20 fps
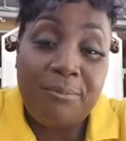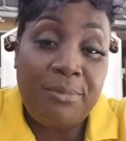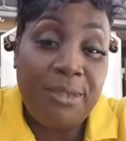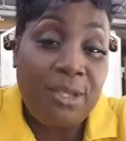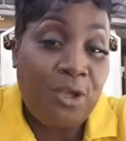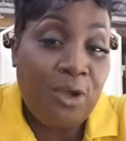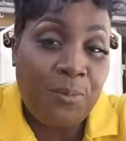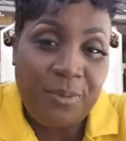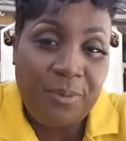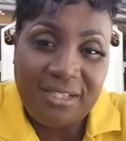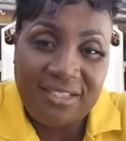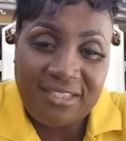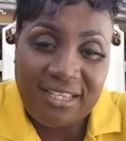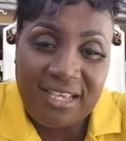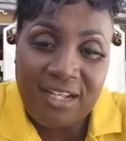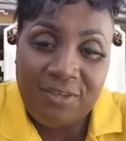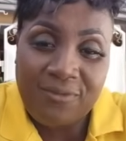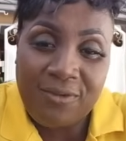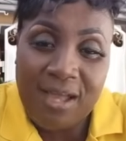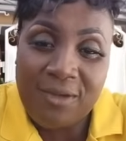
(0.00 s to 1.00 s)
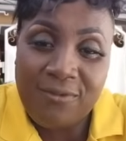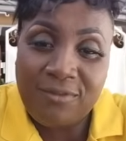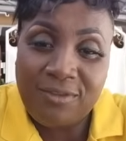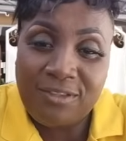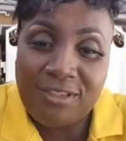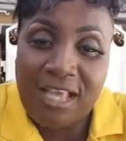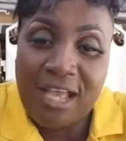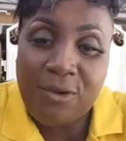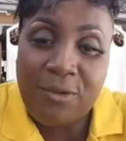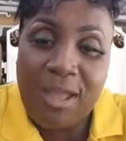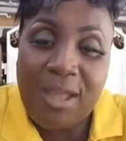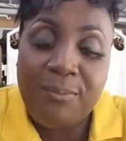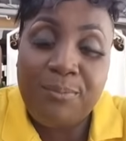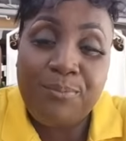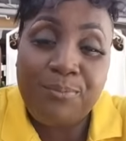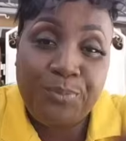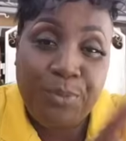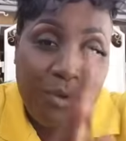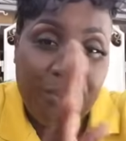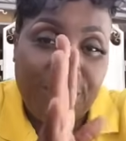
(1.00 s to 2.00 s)
big up yourself. I want
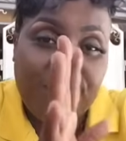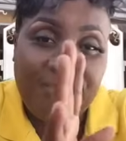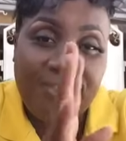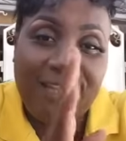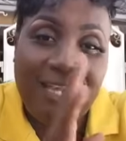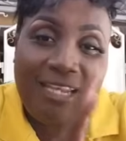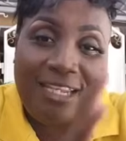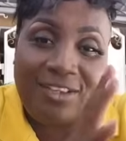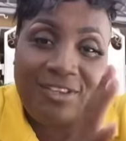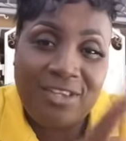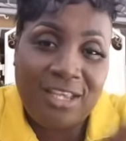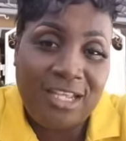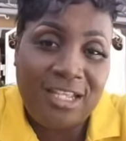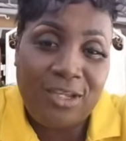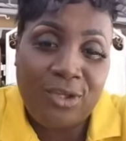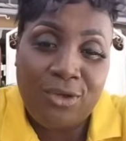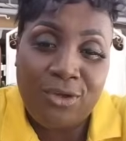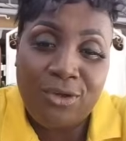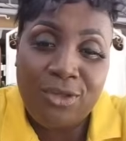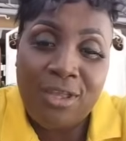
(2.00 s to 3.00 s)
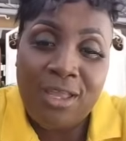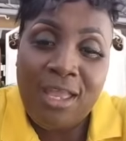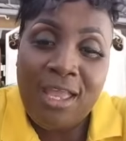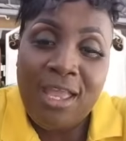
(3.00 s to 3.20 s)
to personally tell you.